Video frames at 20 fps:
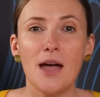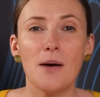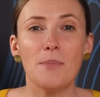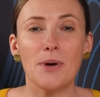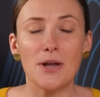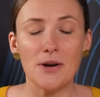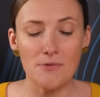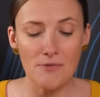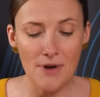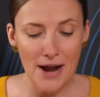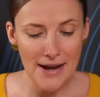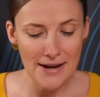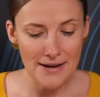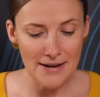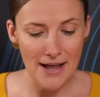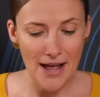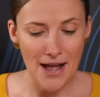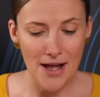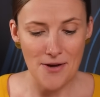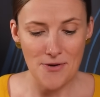But right
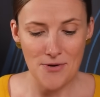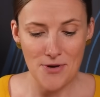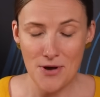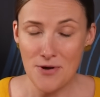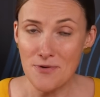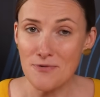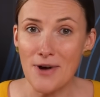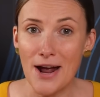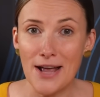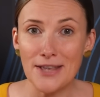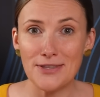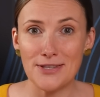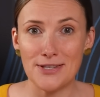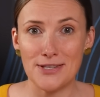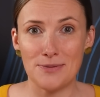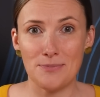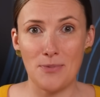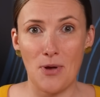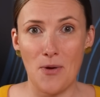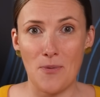now, right
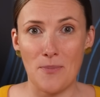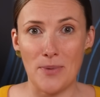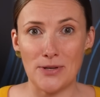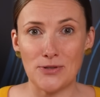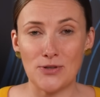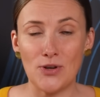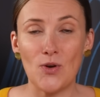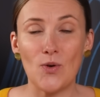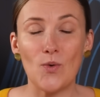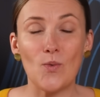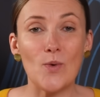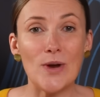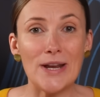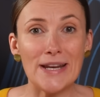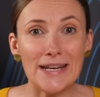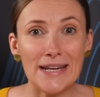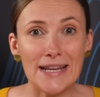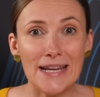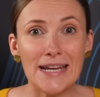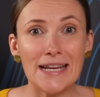this moment, we
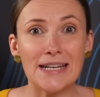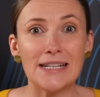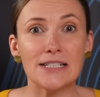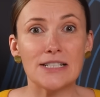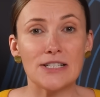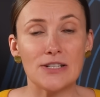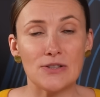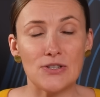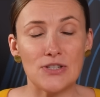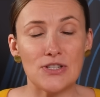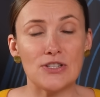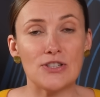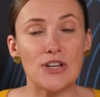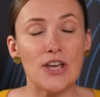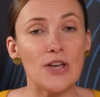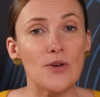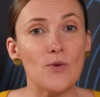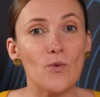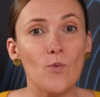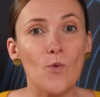need to
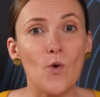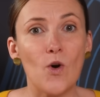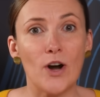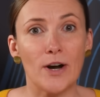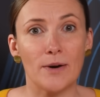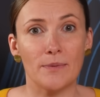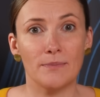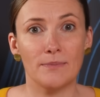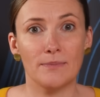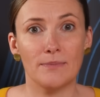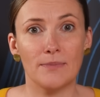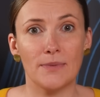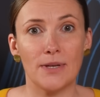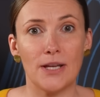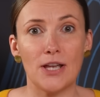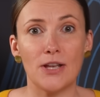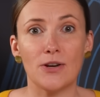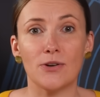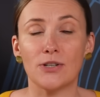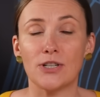stay warm
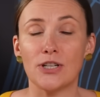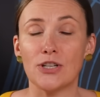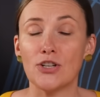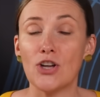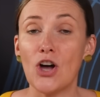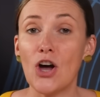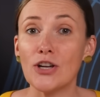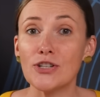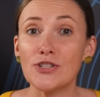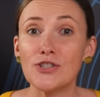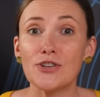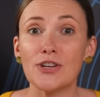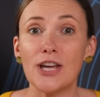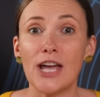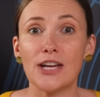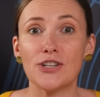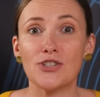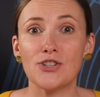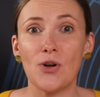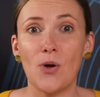in order not to
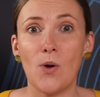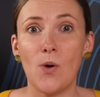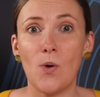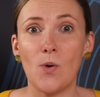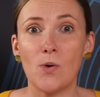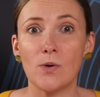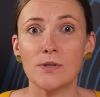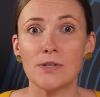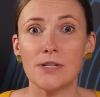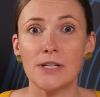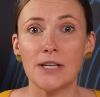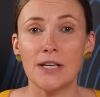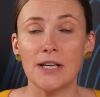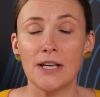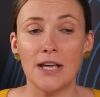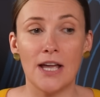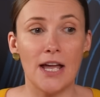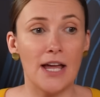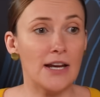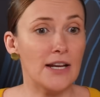catch cold,
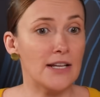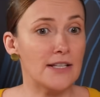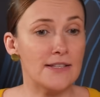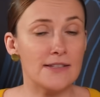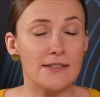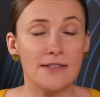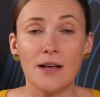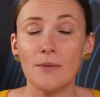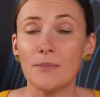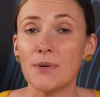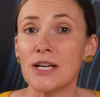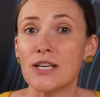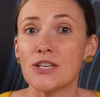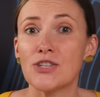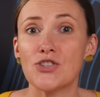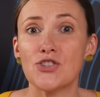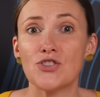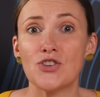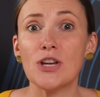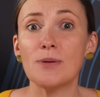and in some
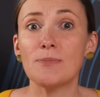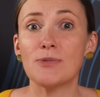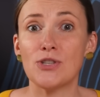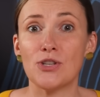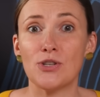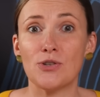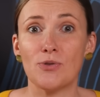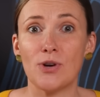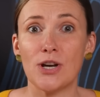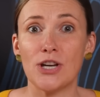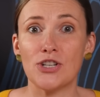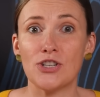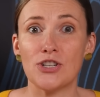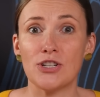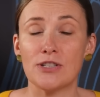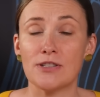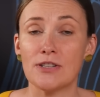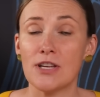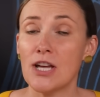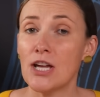extreme
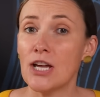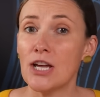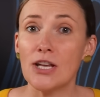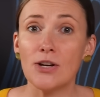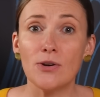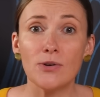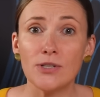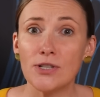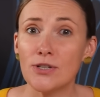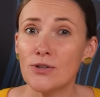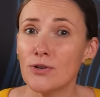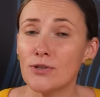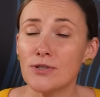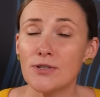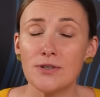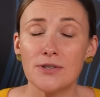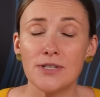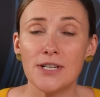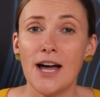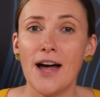situations, in order not
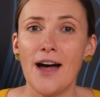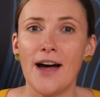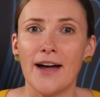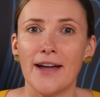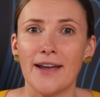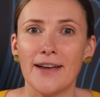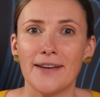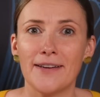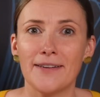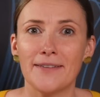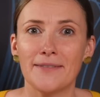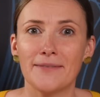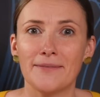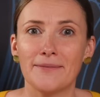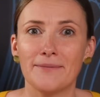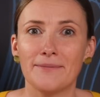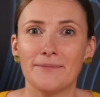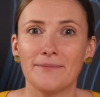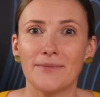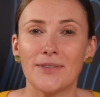to die.
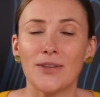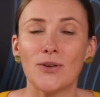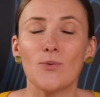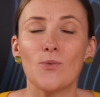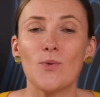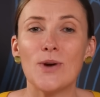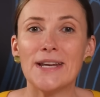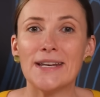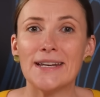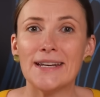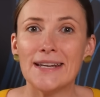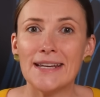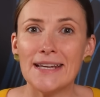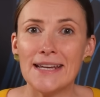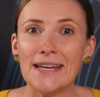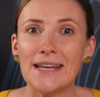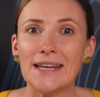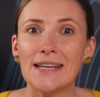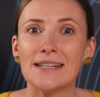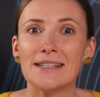We
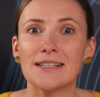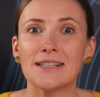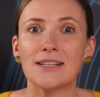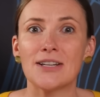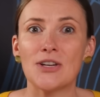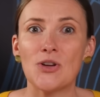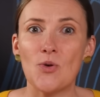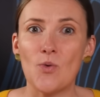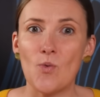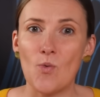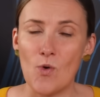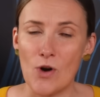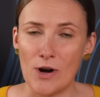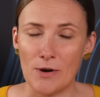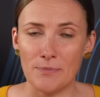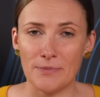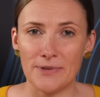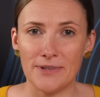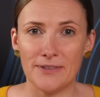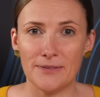need
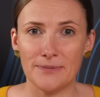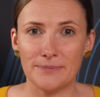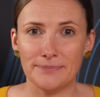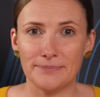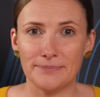warmth.